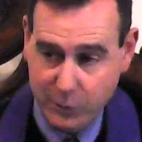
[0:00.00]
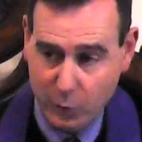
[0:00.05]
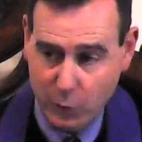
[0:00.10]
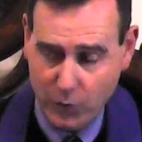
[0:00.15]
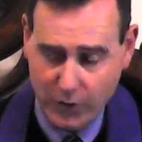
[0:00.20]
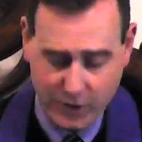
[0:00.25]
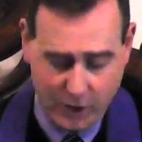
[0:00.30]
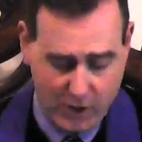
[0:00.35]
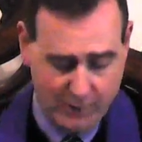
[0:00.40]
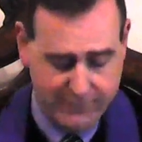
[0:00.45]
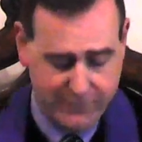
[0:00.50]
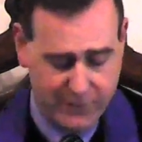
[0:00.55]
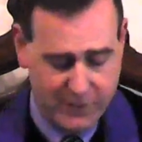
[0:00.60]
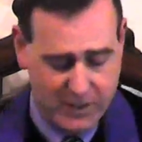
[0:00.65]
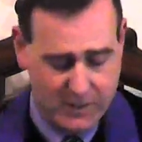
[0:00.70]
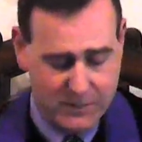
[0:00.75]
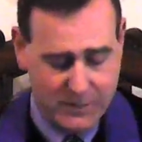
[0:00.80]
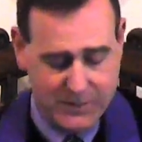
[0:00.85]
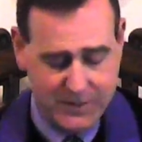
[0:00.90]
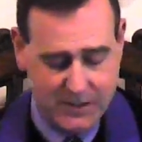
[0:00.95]
and offered
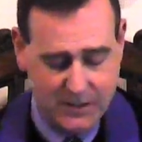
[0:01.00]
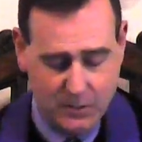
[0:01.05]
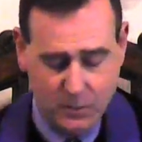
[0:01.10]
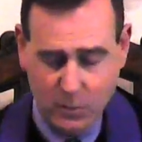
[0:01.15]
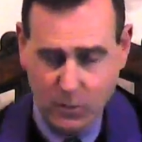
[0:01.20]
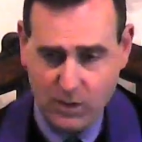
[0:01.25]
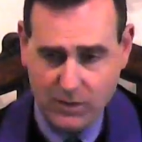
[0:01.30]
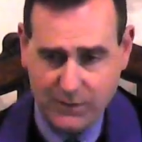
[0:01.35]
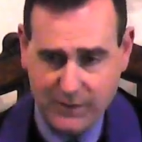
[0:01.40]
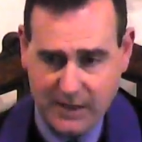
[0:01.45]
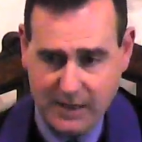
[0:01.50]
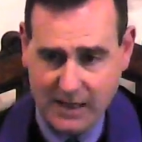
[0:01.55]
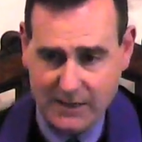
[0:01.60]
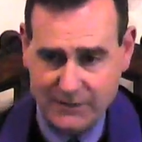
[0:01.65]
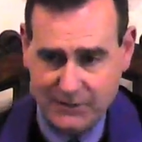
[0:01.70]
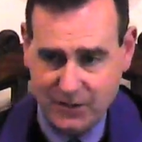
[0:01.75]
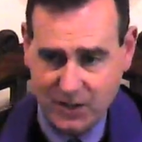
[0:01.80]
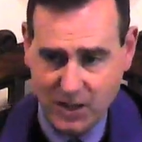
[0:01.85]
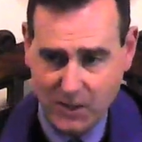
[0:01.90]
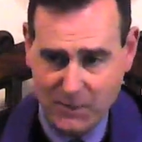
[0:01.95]
it, but then what if he
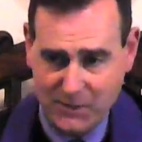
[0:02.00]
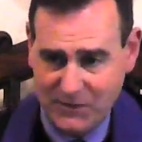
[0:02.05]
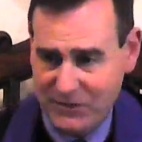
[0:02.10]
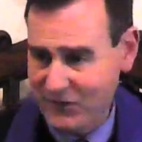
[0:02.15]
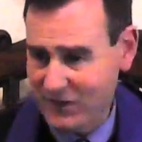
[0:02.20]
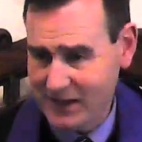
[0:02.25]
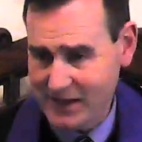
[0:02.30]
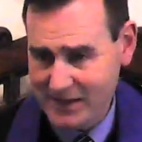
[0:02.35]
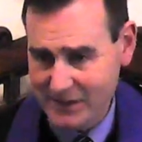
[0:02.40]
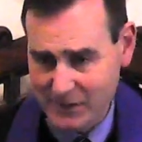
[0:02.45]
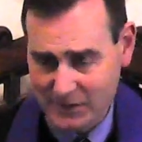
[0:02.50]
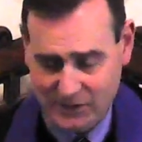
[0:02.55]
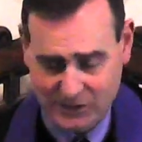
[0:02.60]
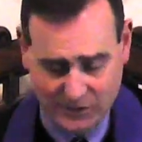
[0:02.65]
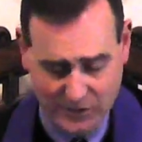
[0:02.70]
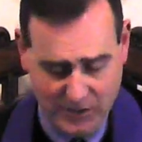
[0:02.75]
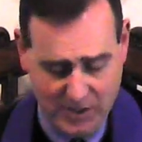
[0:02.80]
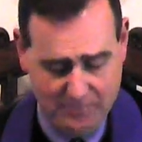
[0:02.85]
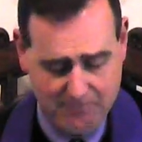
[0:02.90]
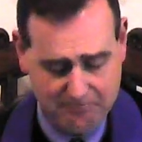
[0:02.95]
asked to come inside to
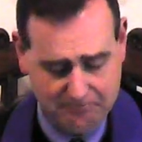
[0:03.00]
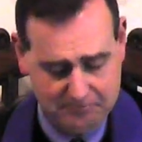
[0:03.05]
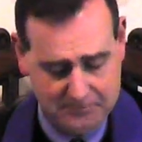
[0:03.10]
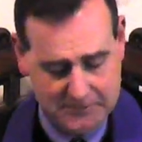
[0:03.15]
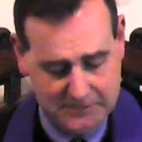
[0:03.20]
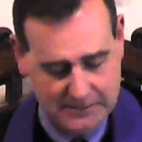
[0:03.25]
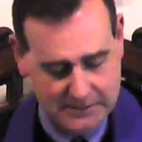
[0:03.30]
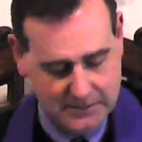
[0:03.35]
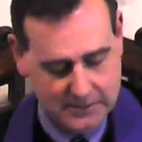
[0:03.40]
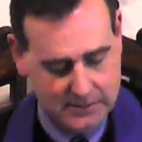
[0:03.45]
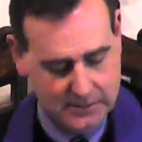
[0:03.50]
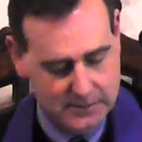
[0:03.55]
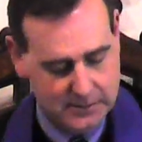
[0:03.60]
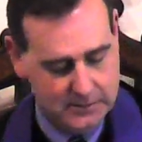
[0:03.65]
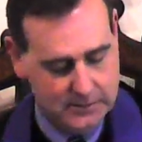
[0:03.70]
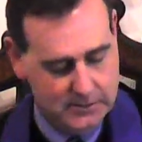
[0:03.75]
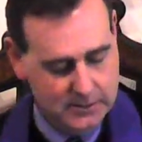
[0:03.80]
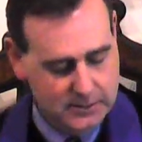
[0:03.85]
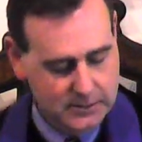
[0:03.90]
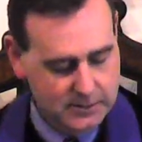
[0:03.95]
sleep?
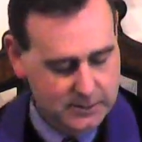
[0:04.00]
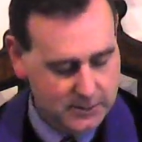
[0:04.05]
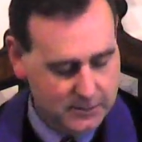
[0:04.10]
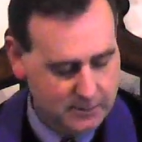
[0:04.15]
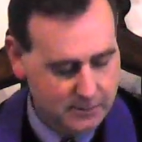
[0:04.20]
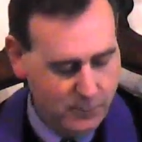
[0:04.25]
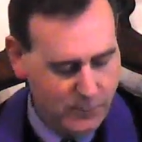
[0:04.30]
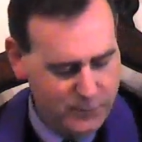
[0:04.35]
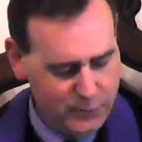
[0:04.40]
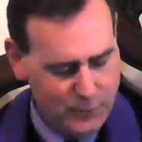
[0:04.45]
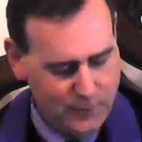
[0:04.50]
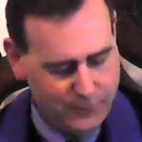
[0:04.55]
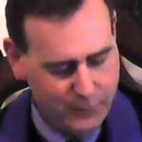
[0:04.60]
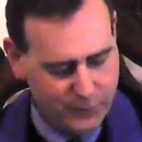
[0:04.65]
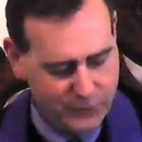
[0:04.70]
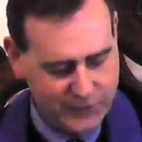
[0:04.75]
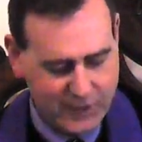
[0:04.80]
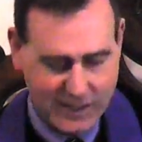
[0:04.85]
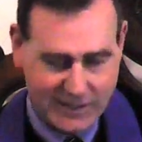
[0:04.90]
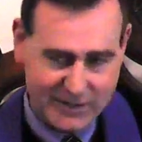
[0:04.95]
Well, we do have
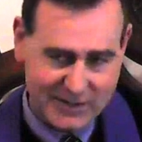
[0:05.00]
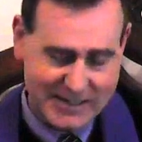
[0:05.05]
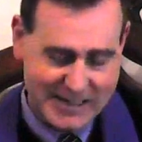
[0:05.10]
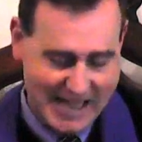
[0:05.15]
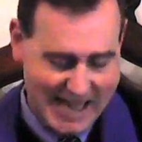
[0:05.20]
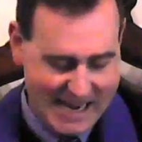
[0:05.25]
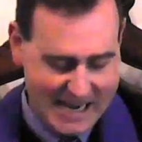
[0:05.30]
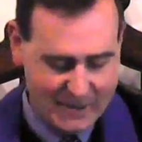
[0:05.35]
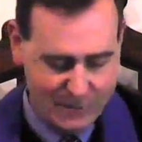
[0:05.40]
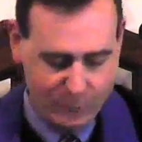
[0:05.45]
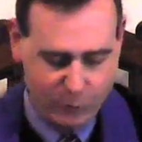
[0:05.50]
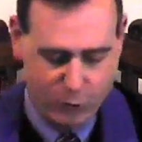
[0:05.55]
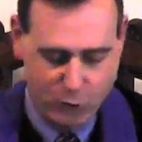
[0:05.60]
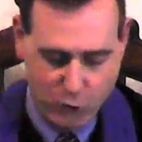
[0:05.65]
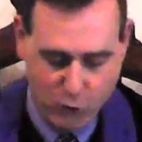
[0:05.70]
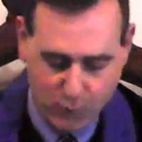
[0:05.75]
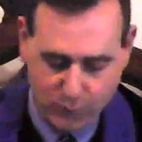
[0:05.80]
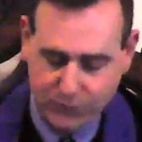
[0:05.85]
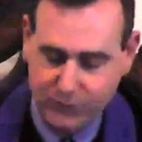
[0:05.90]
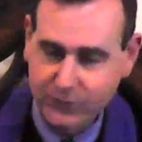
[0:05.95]
those nice gain
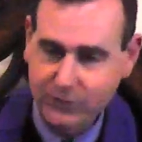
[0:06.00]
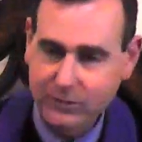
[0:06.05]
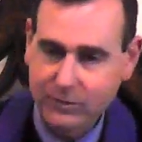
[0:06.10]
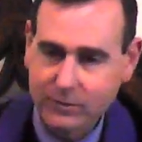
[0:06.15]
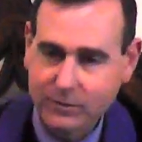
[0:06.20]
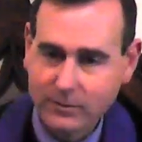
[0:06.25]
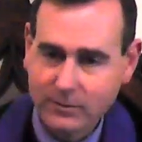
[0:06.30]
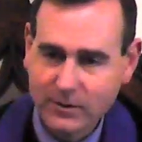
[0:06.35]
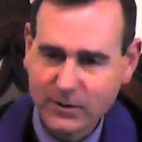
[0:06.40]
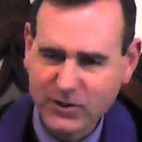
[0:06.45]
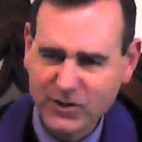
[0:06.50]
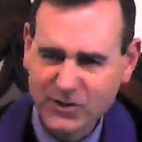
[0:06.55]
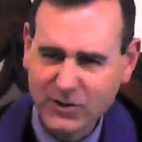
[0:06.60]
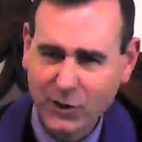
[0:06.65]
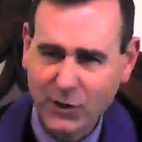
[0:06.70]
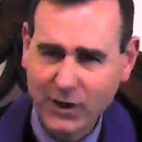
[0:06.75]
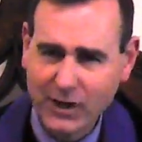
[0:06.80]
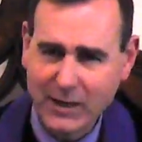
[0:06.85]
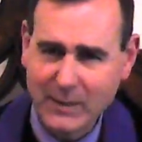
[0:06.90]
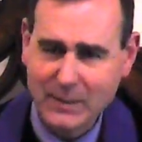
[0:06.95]
rooms. There just
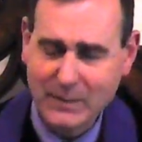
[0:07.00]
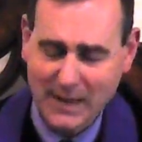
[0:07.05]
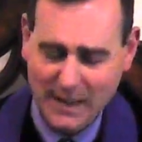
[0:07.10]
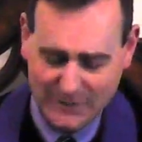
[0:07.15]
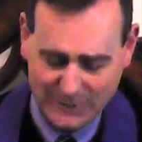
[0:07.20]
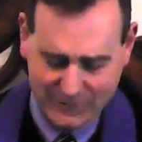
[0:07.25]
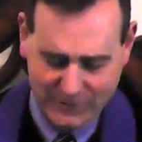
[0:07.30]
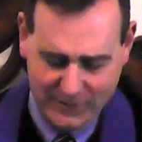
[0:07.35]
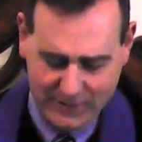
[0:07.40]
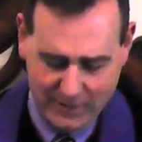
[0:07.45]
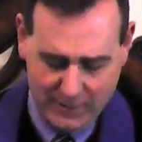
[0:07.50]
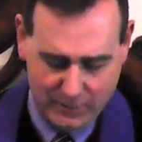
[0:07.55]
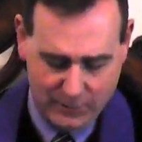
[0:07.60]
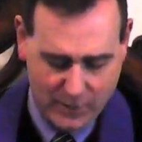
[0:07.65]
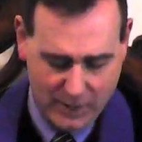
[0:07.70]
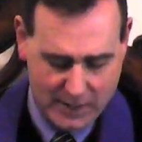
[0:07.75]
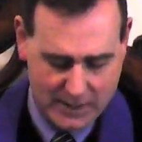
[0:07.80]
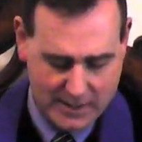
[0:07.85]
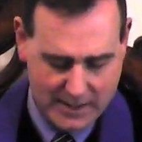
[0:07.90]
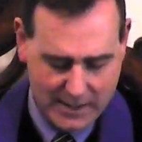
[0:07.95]
aren't any beds in them
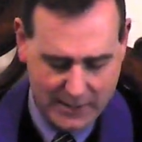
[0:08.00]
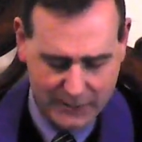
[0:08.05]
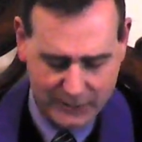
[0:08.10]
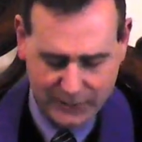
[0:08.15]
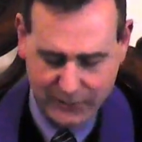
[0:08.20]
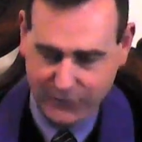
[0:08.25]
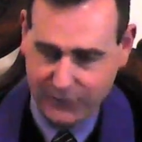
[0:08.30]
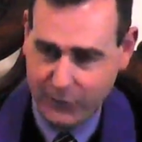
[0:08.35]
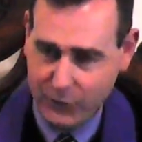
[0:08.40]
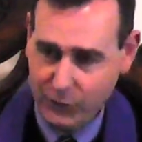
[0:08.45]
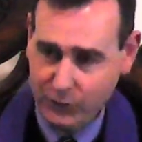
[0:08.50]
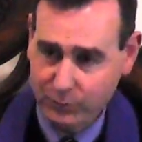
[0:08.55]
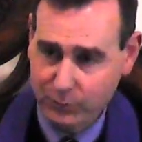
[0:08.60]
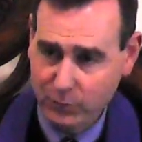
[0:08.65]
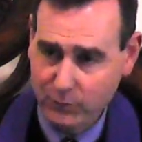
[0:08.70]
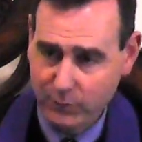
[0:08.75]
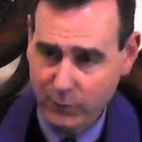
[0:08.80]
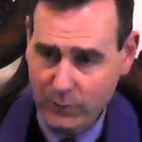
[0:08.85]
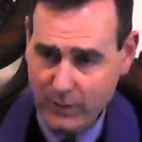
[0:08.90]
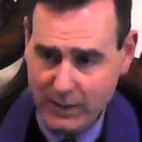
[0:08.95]
right now since those
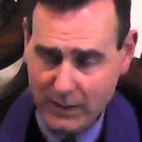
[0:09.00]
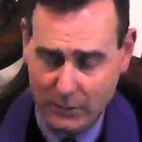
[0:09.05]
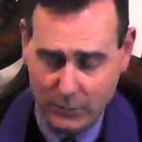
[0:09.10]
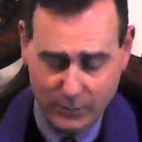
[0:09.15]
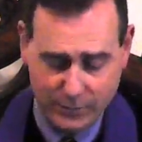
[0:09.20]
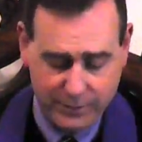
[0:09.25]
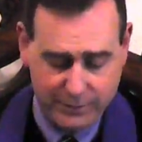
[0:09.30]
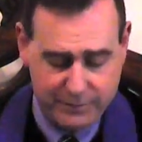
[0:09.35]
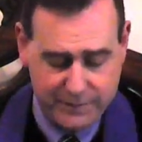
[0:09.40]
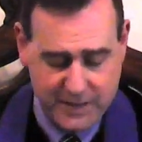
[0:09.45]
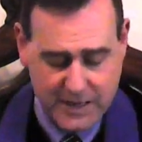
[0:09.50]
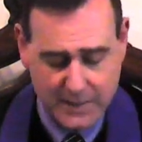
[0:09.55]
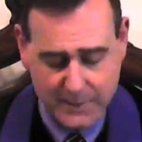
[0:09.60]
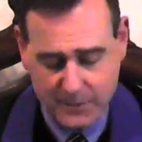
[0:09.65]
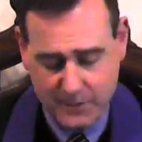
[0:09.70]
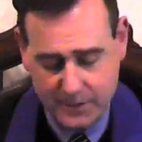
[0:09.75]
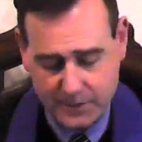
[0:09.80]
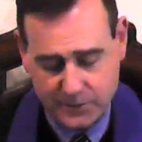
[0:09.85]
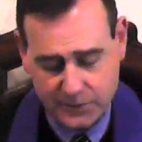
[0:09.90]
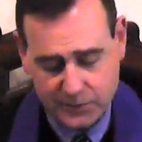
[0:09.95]
move around with the
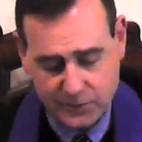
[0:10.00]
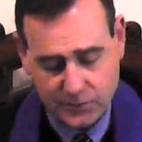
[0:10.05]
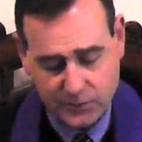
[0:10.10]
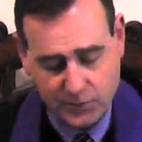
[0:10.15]
families.